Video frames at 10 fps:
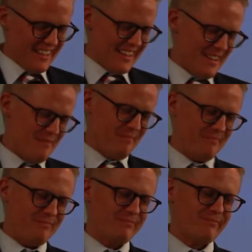Um,
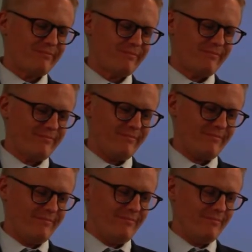
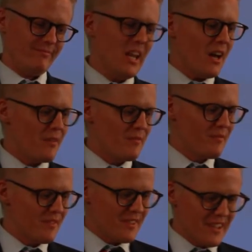yeah.
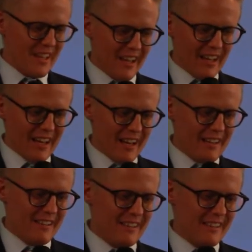
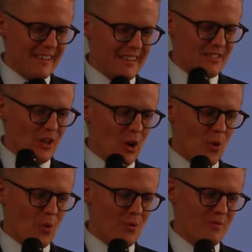Uh,
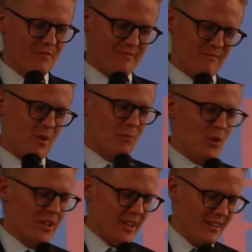so, one
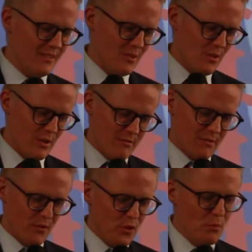more thing, or
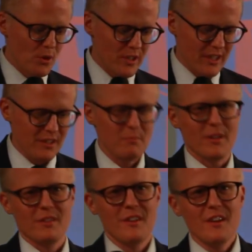a few more things,
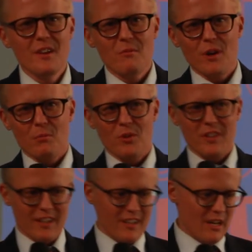but one more
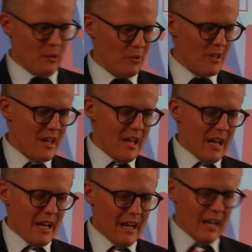thing now,
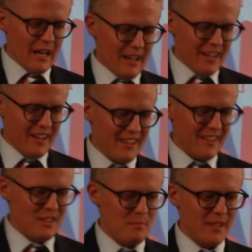uh,
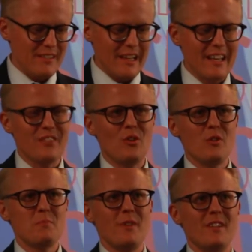is Pixelache has
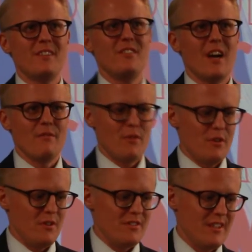always been this
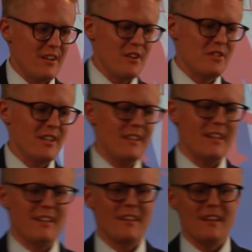diverse and energetic